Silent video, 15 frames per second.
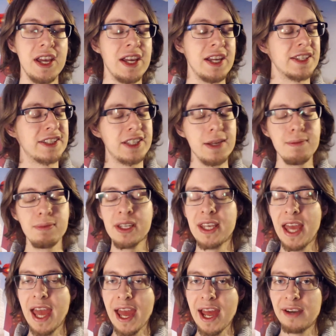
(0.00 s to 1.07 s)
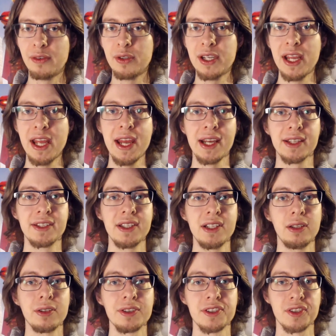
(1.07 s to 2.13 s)
Simply every actor
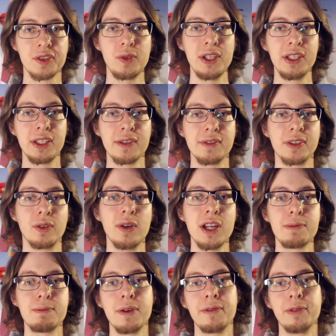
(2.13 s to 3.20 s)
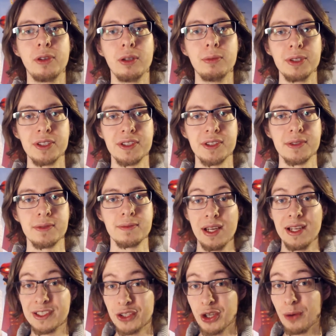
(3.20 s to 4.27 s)
on screen gives a great performance.
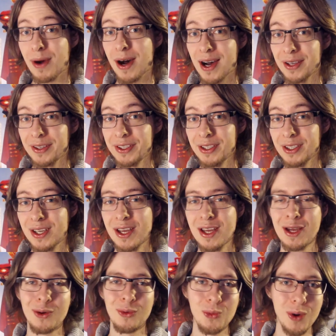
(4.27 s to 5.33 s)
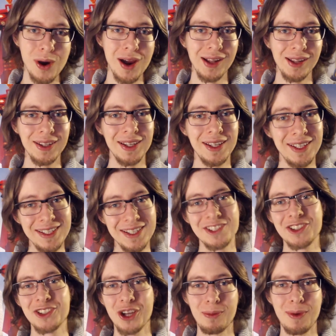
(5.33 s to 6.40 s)
And Tom Hardy? Well, he is
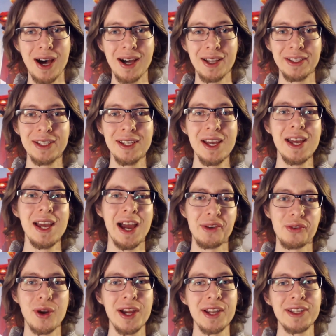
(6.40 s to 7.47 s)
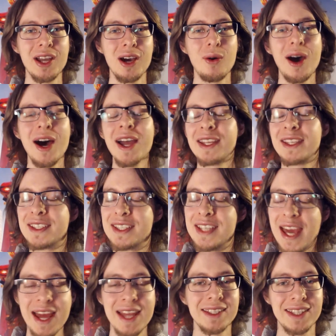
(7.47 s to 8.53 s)
Tom Hardy, and right now I
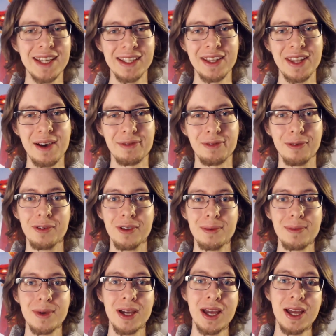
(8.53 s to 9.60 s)
can't get enough of him.